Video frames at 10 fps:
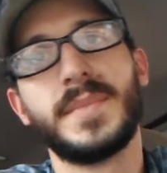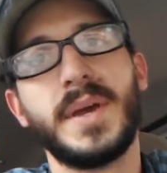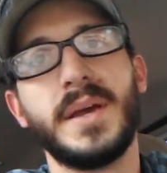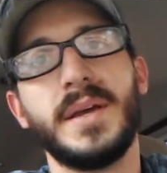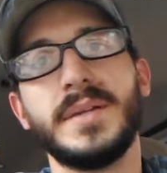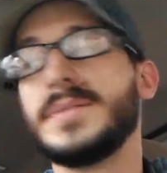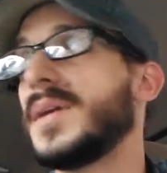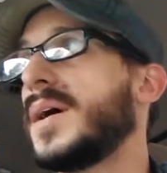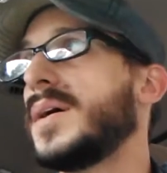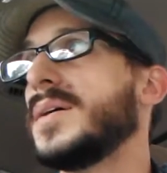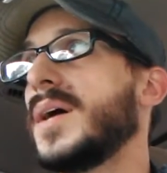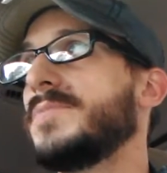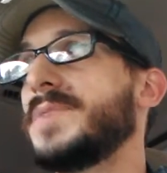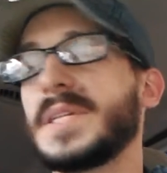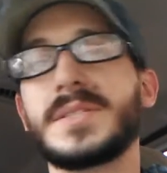And I'll, I'll,
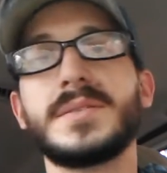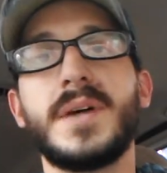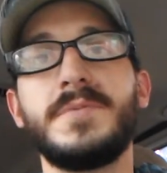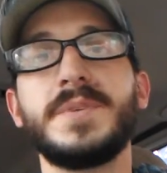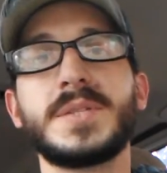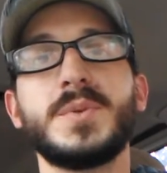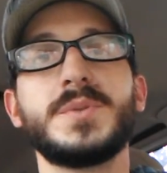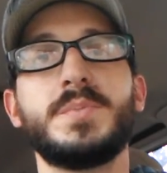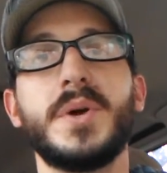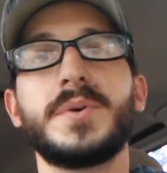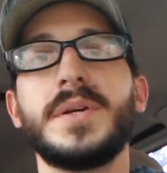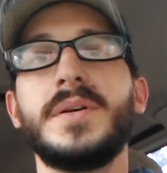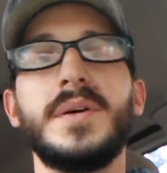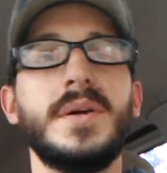fix, I'll fix what's broken,